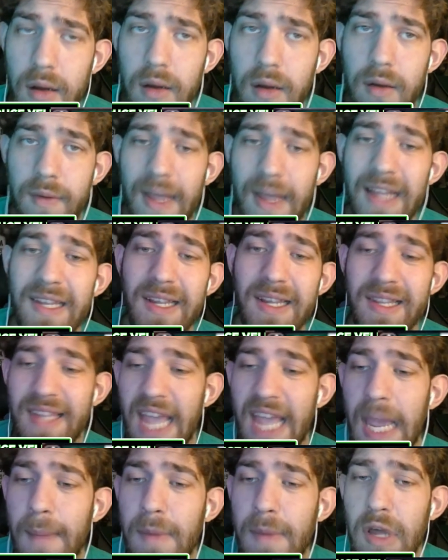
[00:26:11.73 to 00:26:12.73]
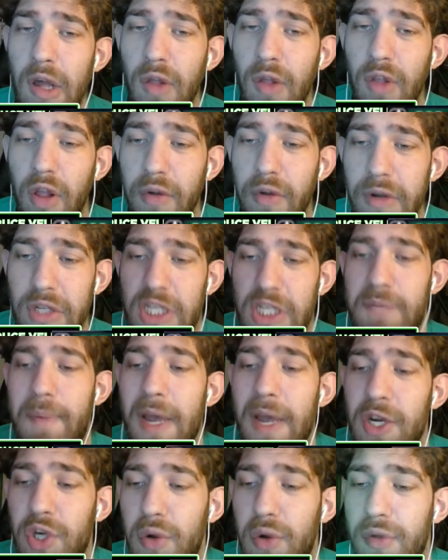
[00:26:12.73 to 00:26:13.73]
That's a Damian Lillard
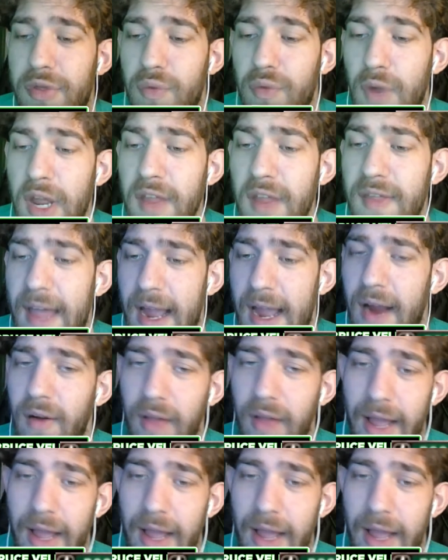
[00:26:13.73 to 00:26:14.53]
special three there.